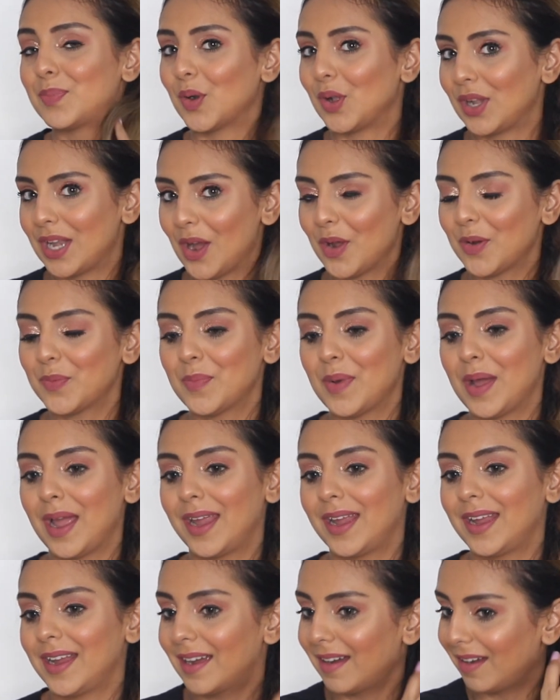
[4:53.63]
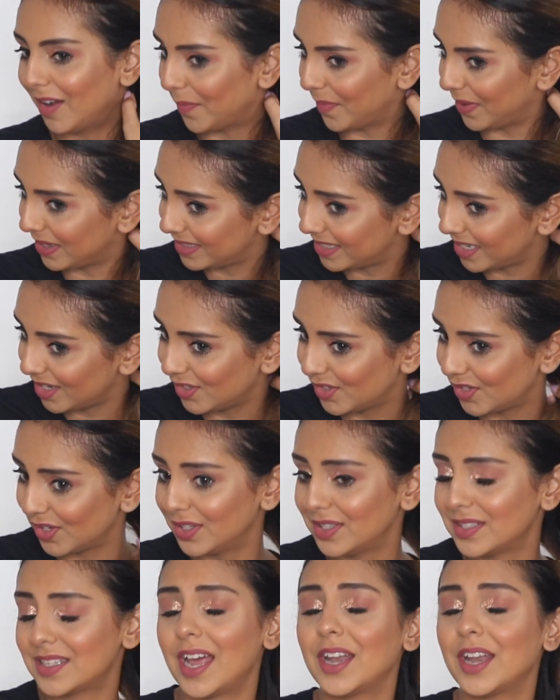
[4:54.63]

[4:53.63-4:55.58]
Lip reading: pulled out my extensions,